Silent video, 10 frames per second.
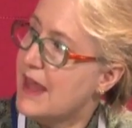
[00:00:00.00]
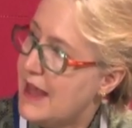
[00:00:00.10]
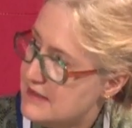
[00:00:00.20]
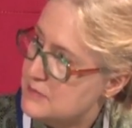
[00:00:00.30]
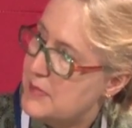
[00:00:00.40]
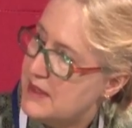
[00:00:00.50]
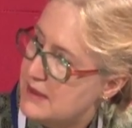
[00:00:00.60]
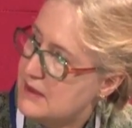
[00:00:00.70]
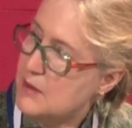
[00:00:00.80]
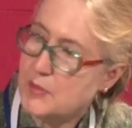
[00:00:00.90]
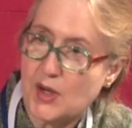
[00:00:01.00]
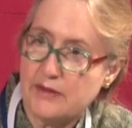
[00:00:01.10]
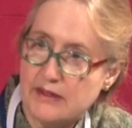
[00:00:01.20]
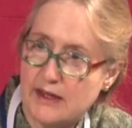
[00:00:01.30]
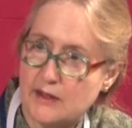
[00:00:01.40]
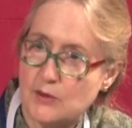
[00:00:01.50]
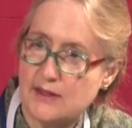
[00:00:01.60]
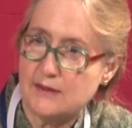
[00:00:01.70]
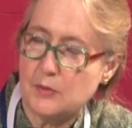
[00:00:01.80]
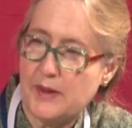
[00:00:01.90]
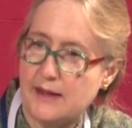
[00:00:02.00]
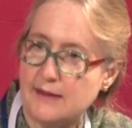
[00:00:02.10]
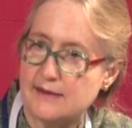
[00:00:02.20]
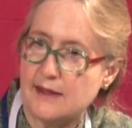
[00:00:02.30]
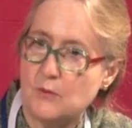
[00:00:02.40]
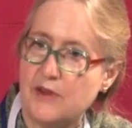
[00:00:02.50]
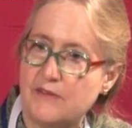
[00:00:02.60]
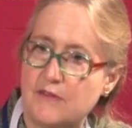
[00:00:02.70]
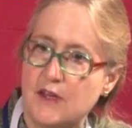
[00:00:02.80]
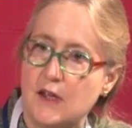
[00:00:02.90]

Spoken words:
has been in the private equity space. And we've